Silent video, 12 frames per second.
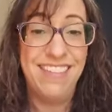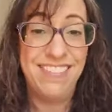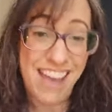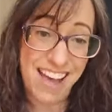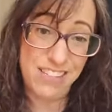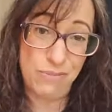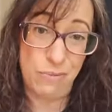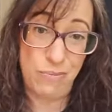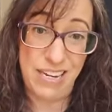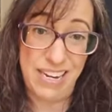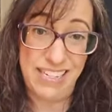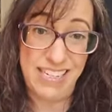that's when we
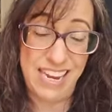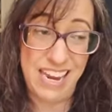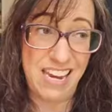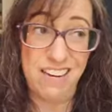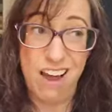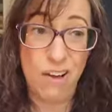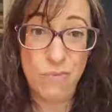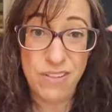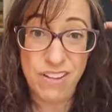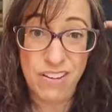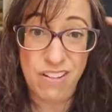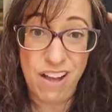need to eat, not when
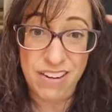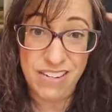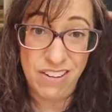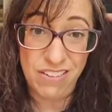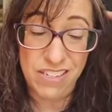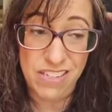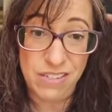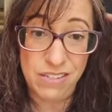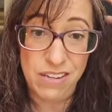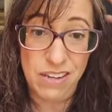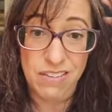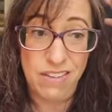the clock tells us
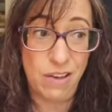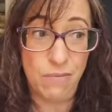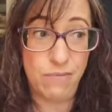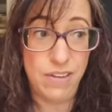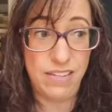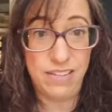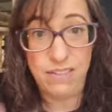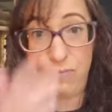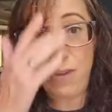that it,